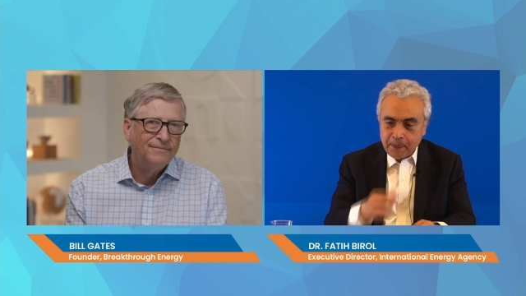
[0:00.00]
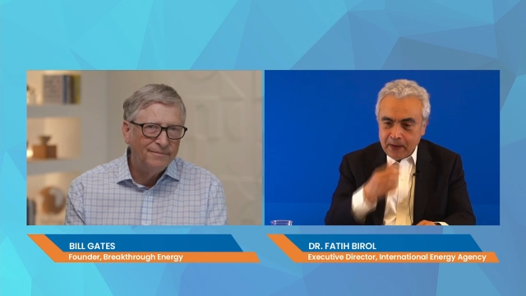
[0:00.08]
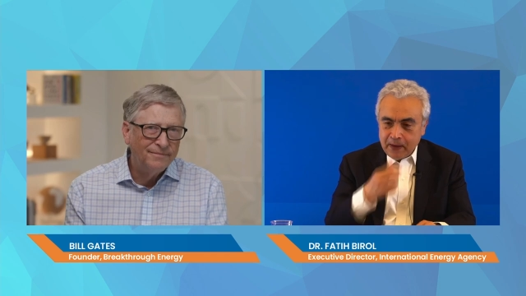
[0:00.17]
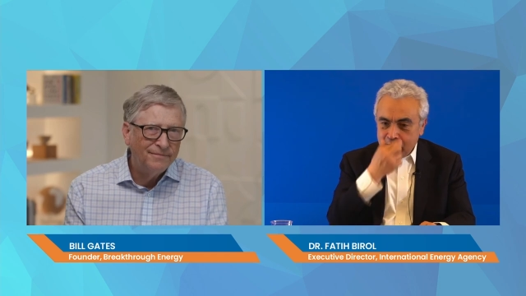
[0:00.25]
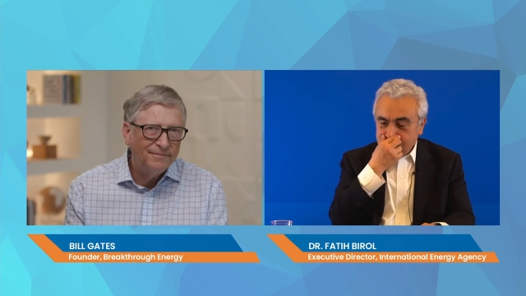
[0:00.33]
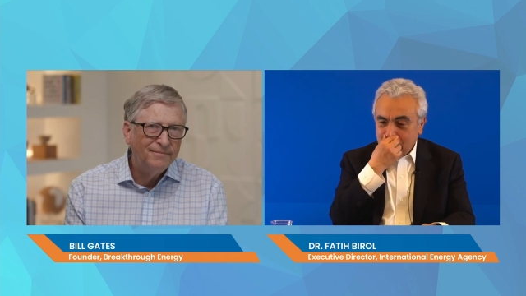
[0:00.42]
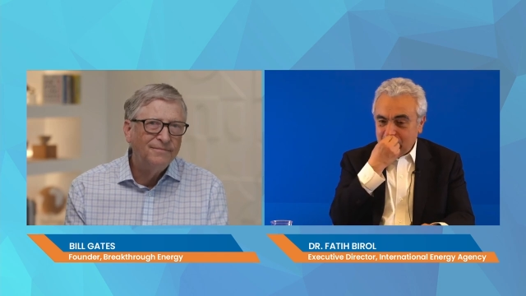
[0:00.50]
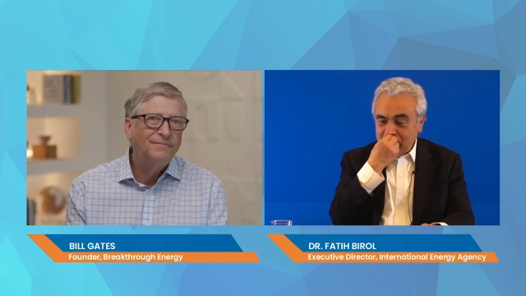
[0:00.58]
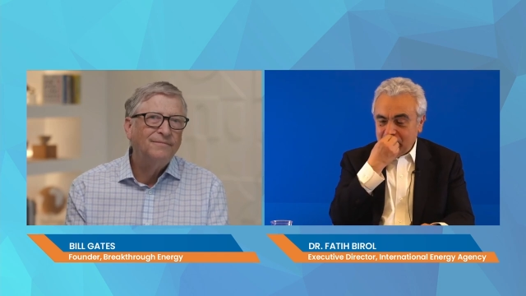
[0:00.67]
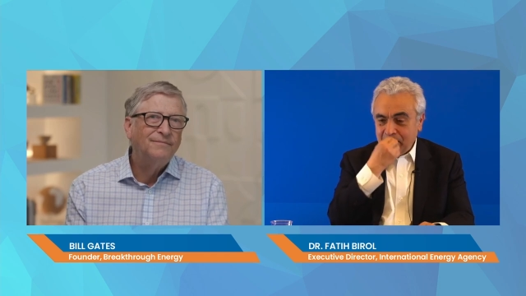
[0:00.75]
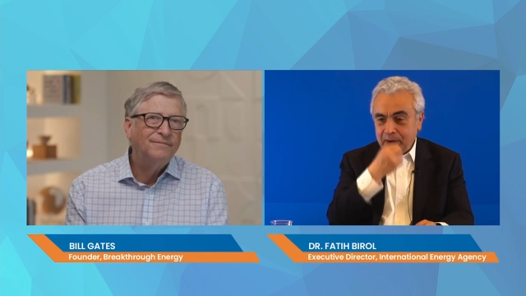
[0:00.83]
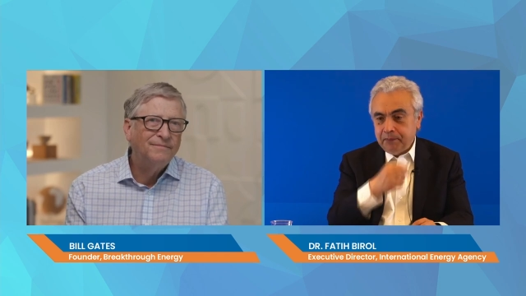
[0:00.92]
Speaker 1: Now, uh,
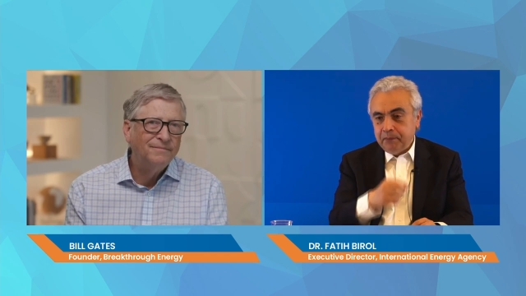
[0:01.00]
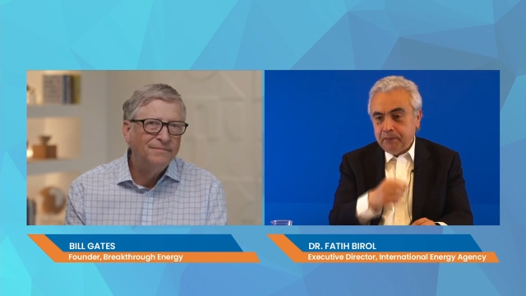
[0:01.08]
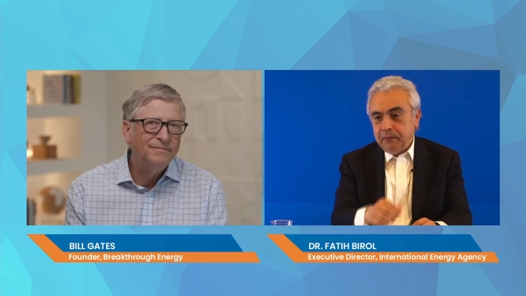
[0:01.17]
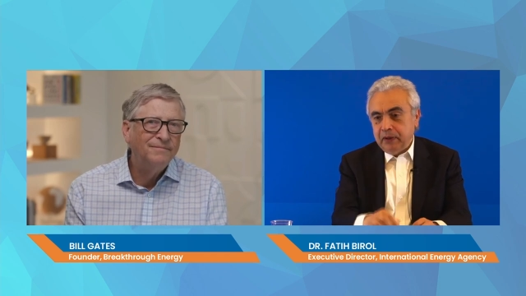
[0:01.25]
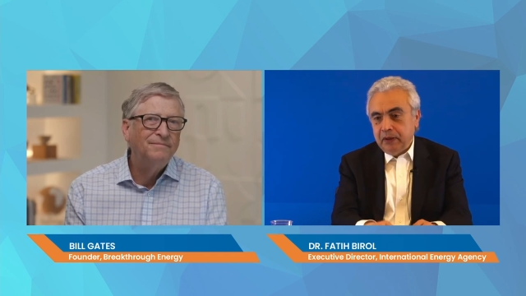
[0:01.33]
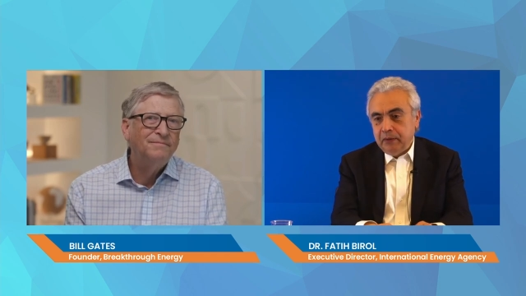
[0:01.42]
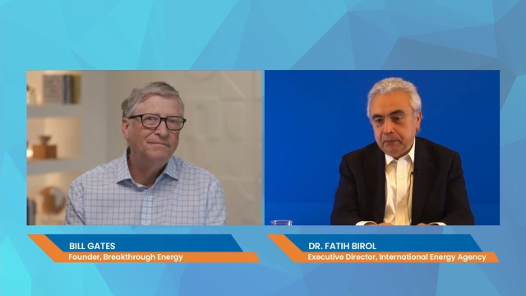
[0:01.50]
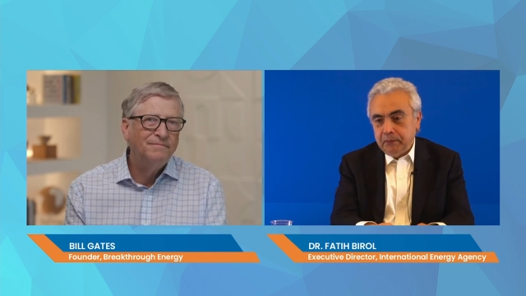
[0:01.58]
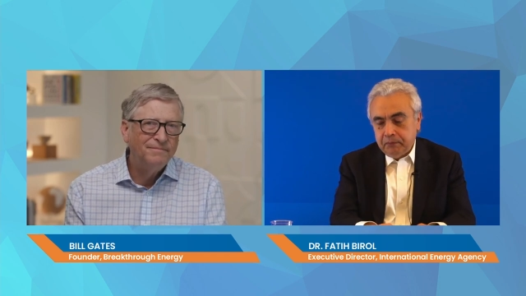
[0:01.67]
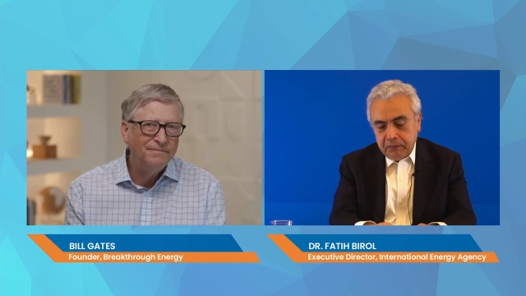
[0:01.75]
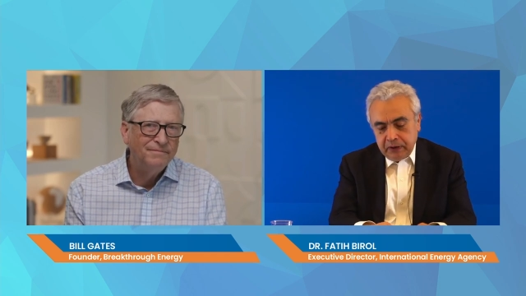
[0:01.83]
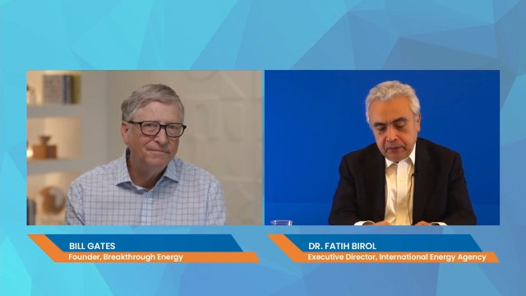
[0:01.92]

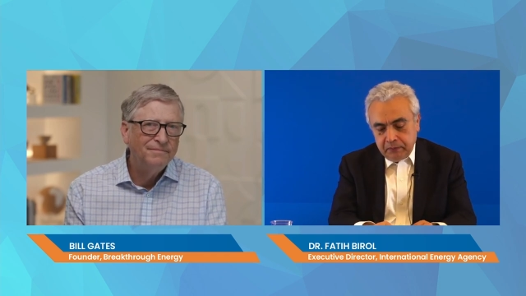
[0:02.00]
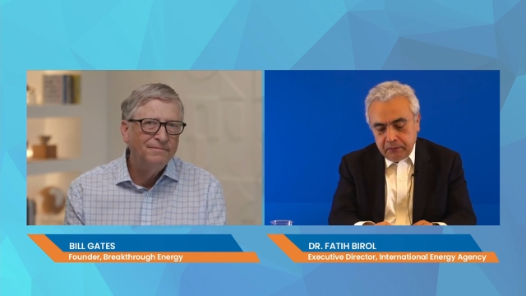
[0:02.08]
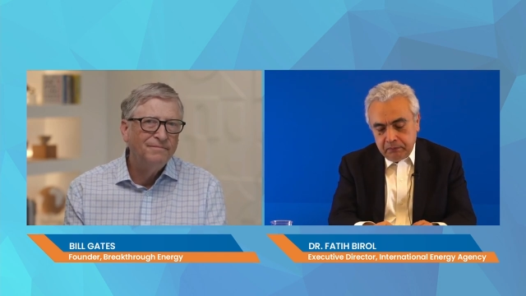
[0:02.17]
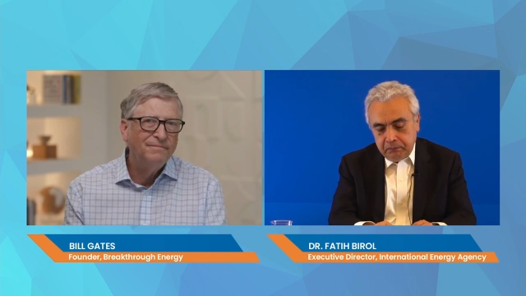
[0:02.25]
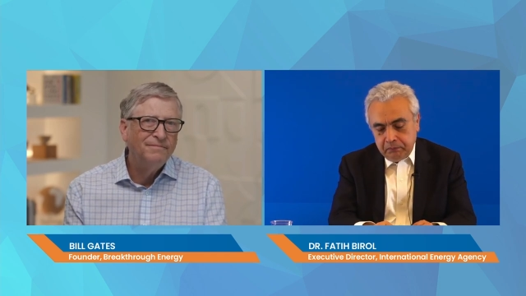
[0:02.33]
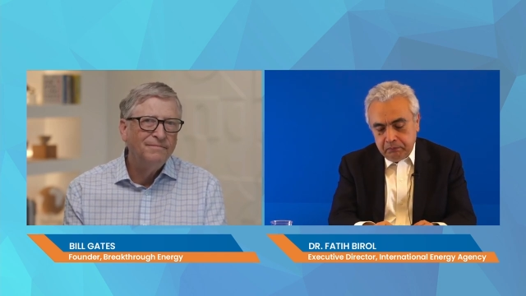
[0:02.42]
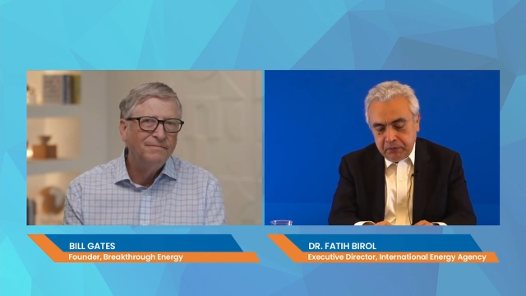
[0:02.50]
Bill,